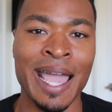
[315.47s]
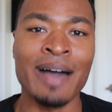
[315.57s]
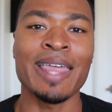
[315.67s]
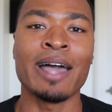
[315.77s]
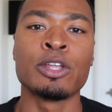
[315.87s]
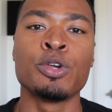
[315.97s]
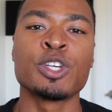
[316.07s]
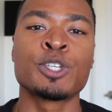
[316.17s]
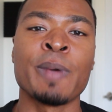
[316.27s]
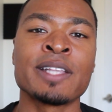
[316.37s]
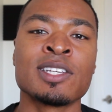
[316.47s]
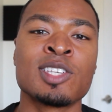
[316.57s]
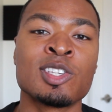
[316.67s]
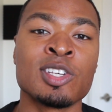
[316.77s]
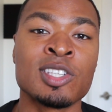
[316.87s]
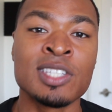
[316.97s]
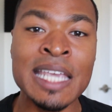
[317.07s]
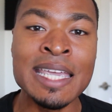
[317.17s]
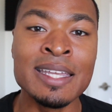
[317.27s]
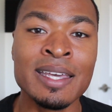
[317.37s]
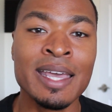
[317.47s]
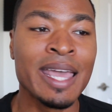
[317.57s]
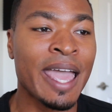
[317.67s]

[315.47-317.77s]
How the hell are you expected to succeed